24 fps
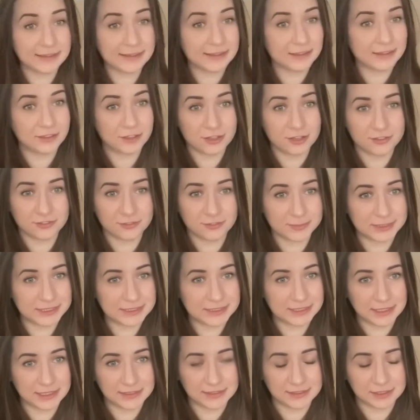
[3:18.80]
a lot of
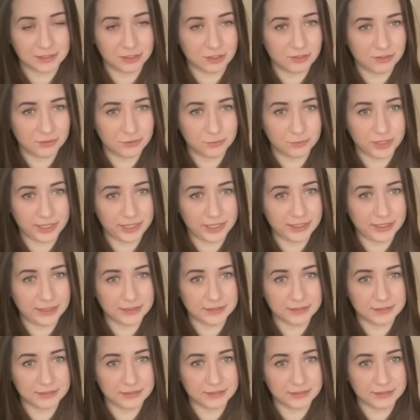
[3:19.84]
mistakes along the way
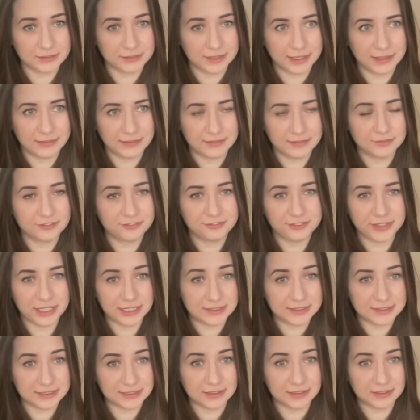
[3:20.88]
and
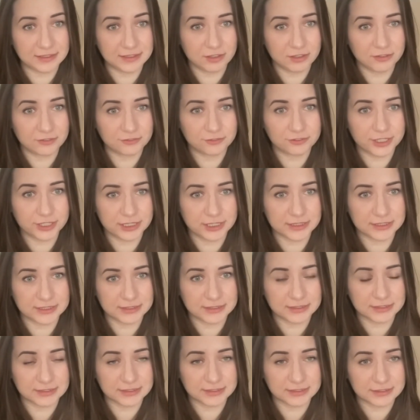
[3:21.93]
facing a lot of
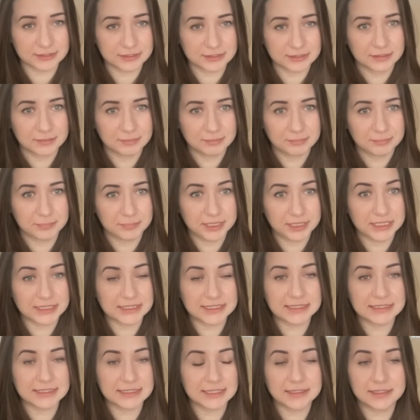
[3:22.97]
risks
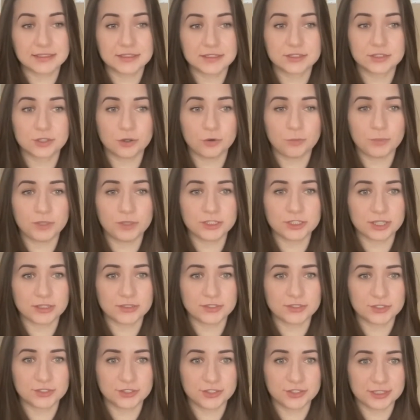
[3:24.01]
because it's so much
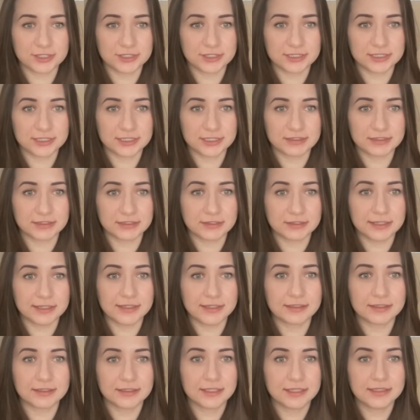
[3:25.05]
uncertainty.
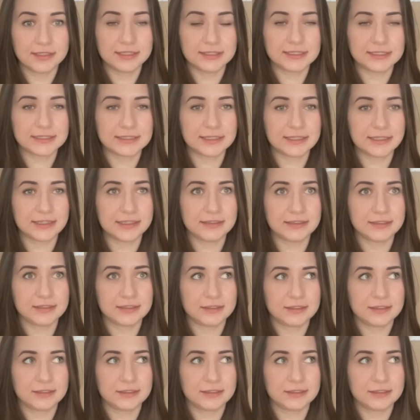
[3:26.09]
Like, let's say,